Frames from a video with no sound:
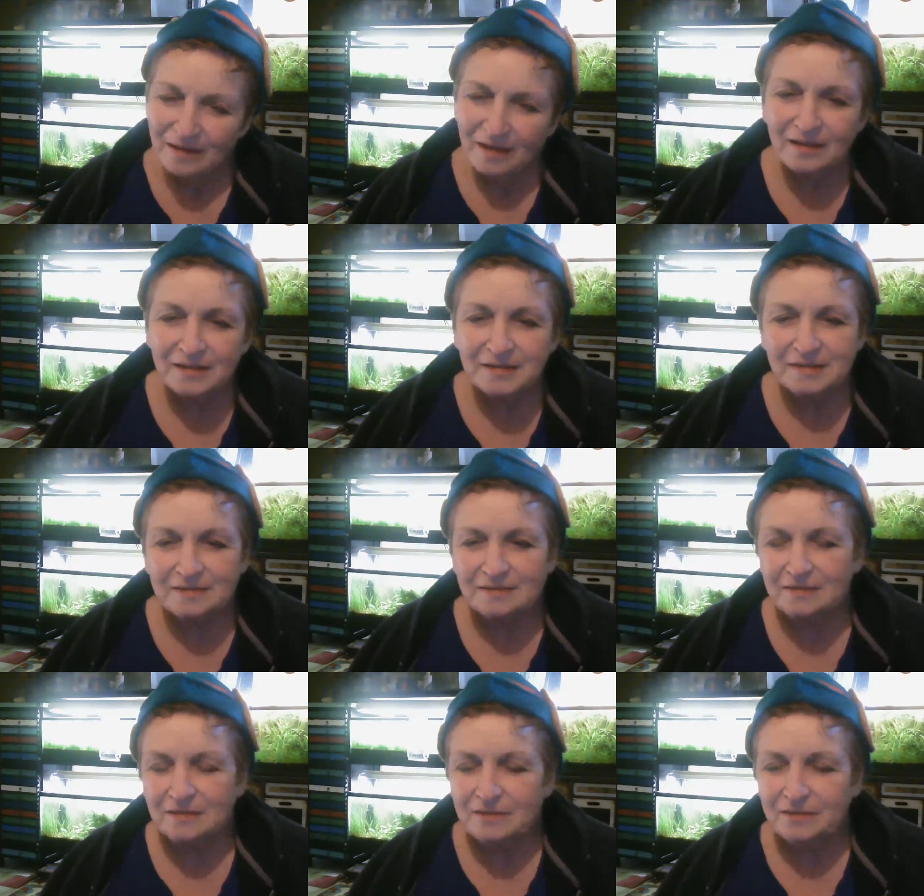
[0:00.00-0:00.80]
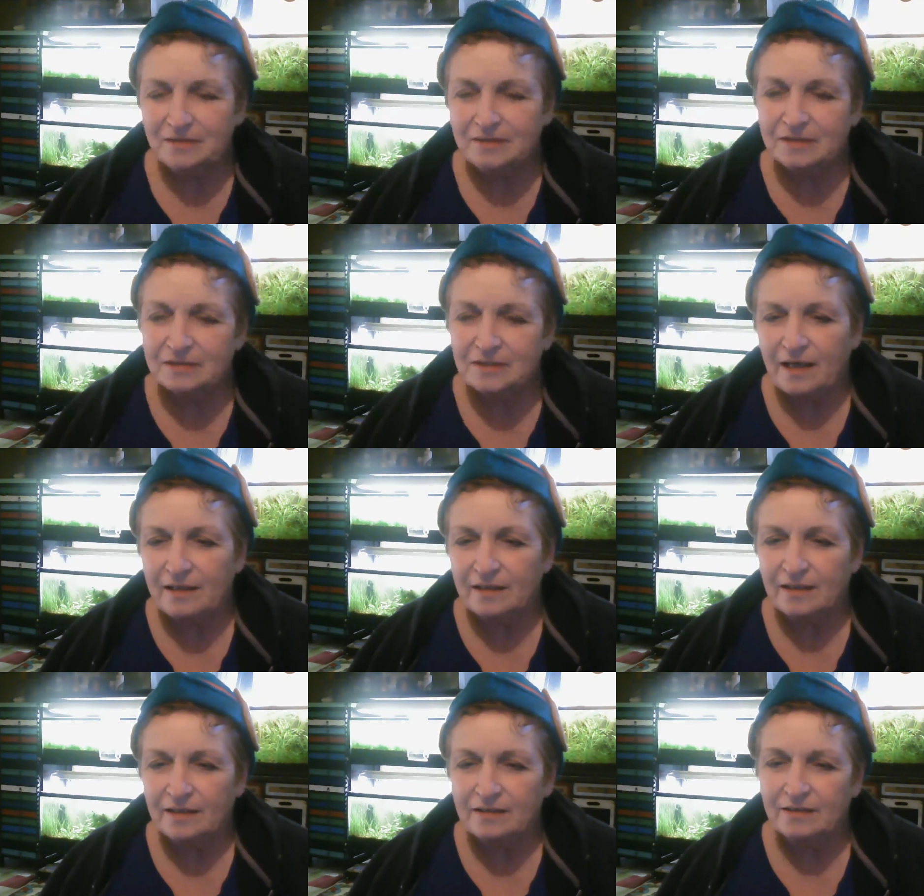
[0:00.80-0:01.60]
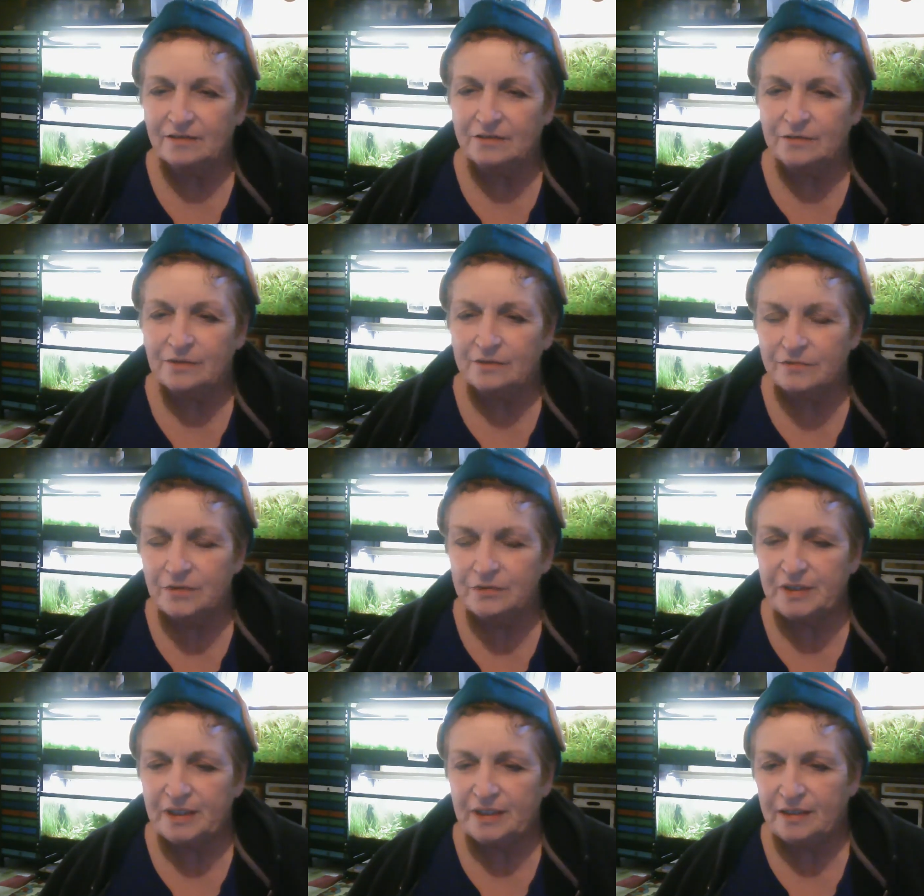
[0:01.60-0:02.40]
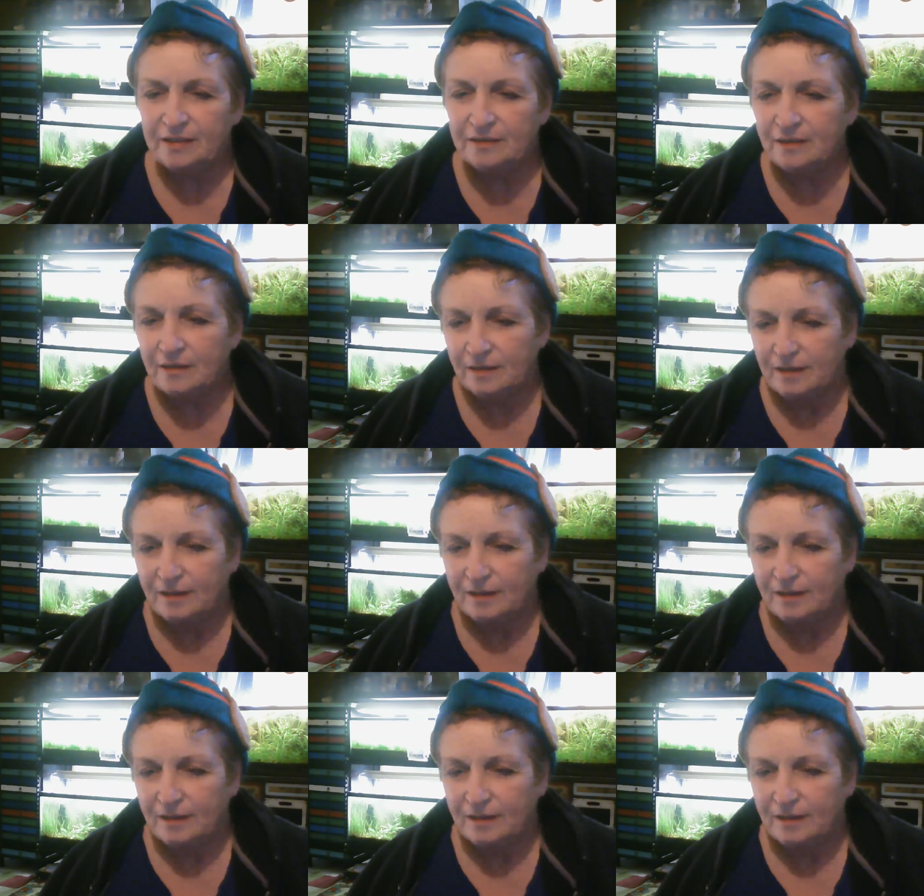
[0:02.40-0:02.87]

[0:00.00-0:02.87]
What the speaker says: It isn't, you just kind of get into a routine.